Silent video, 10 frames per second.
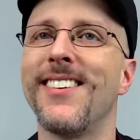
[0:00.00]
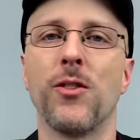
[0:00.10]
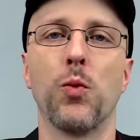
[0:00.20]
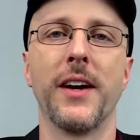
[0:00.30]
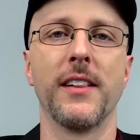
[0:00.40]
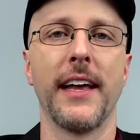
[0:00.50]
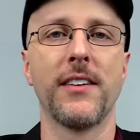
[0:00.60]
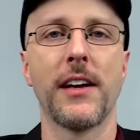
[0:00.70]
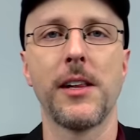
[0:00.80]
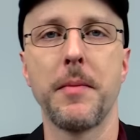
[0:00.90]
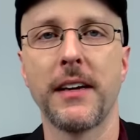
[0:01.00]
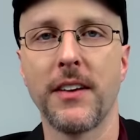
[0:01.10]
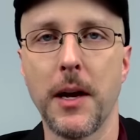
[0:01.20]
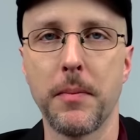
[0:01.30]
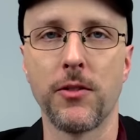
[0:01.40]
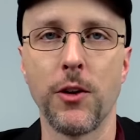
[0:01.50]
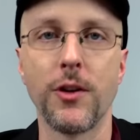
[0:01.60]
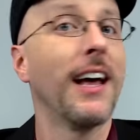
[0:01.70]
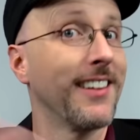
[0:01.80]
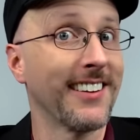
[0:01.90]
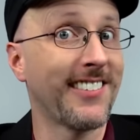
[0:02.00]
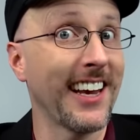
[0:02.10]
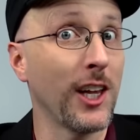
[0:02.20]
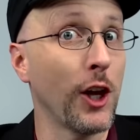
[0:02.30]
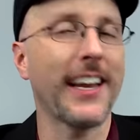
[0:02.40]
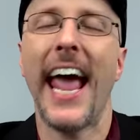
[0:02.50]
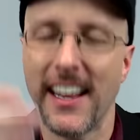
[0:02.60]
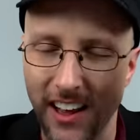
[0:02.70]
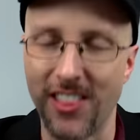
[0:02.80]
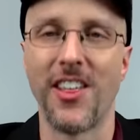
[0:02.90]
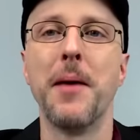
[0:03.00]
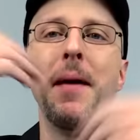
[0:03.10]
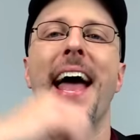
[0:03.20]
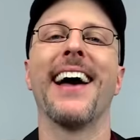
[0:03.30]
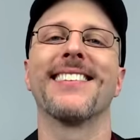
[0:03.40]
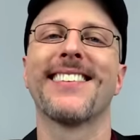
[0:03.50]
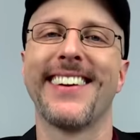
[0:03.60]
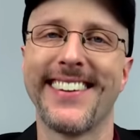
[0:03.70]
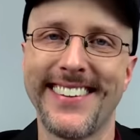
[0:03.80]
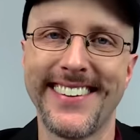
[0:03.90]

This is a weirdly anticlimactic episode. Let's take a look at The Mask.